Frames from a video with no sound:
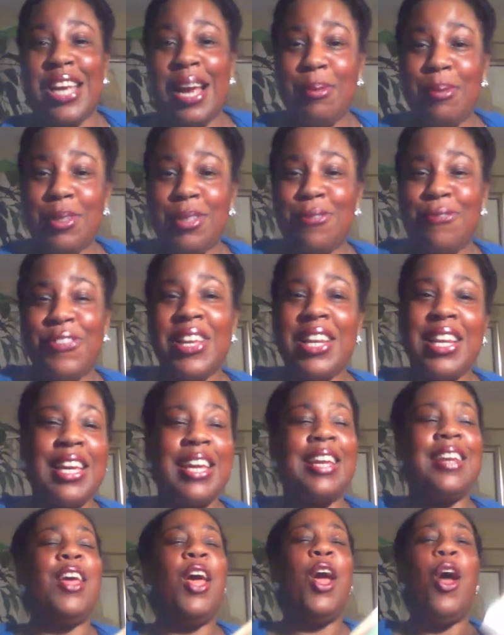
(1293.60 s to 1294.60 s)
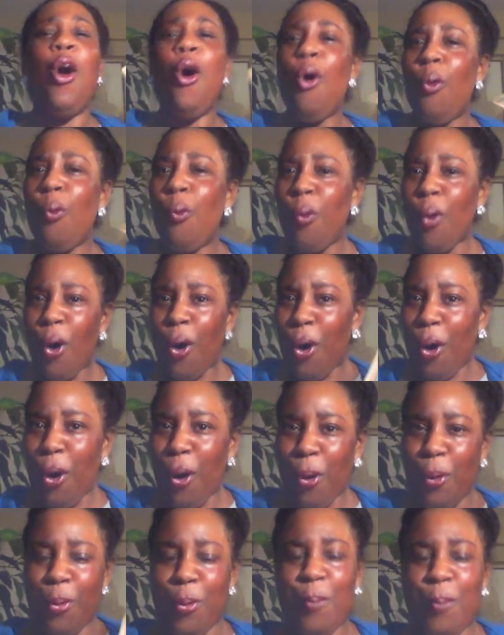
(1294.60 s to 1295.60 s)
I was feeling.
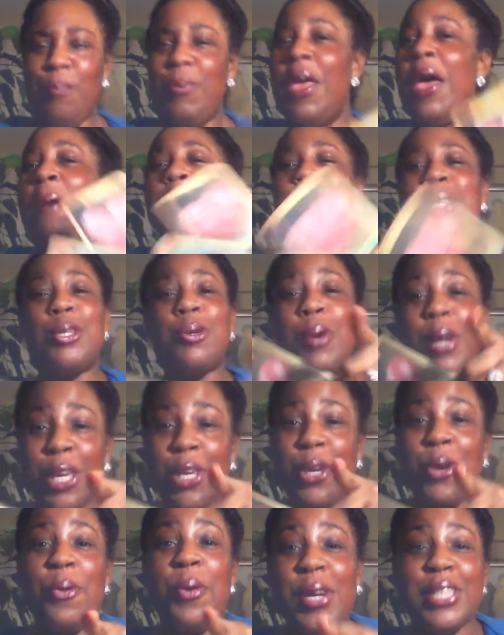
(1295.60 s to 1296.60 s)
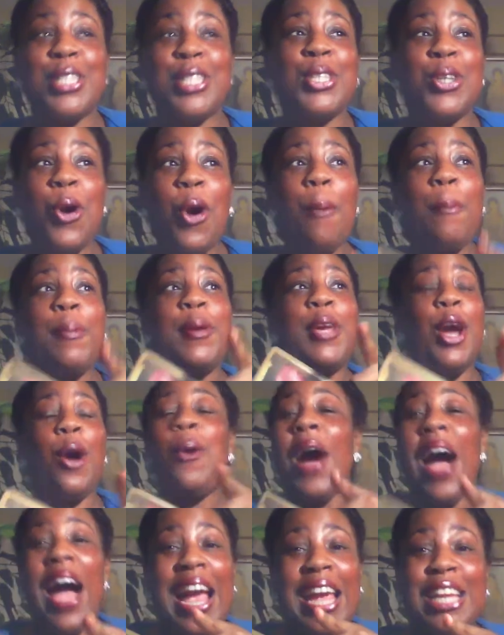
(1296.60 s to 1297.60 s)
Woo! Between you and Scorpio,
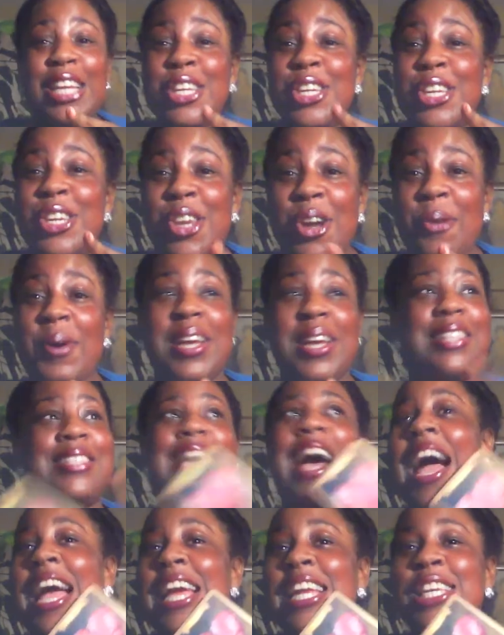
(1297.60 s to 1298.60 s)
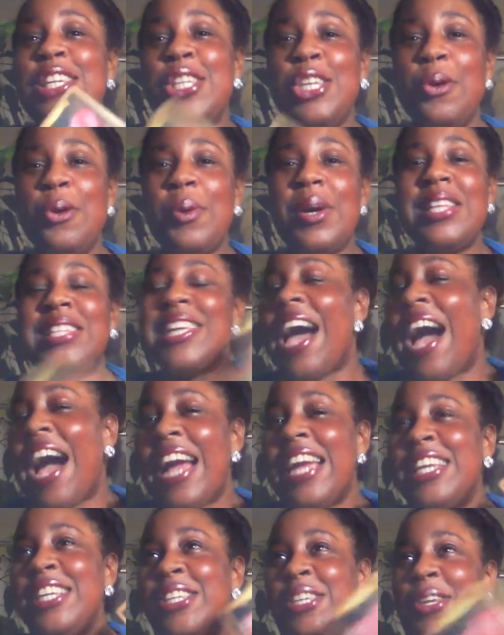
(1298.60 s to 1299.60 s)
I knew it. I knew it. I
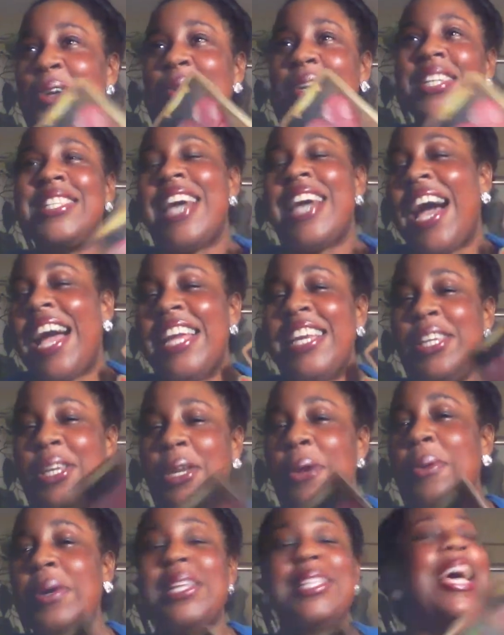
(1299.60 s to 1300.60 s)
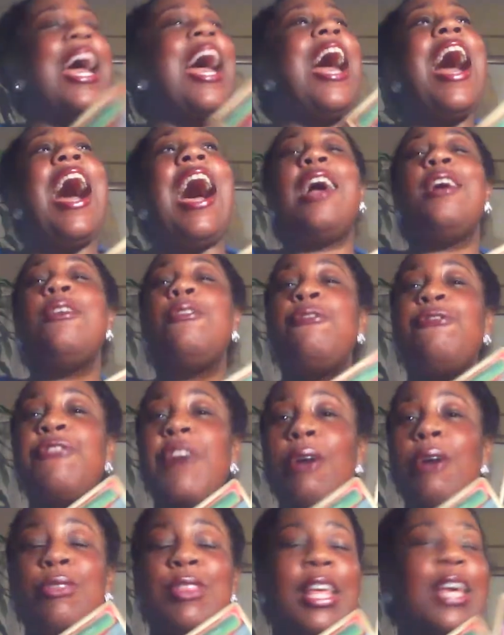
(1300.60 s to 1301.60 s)
knew it. I knew it. I
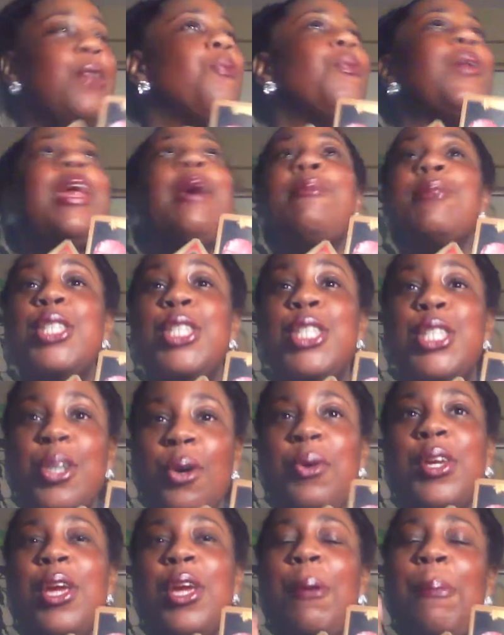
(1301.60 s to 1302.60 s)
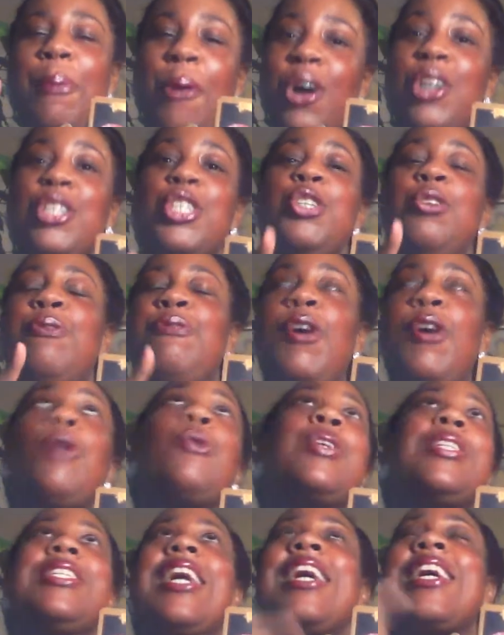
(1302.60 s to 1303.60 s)
felt it. When I was doing your partial
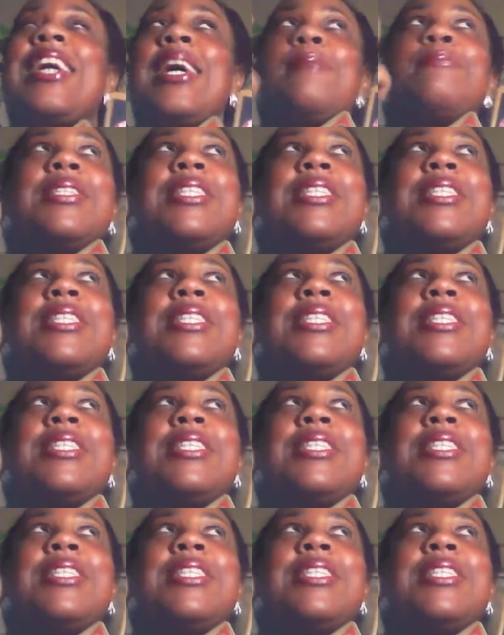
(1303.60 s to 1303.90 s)
focus, I kept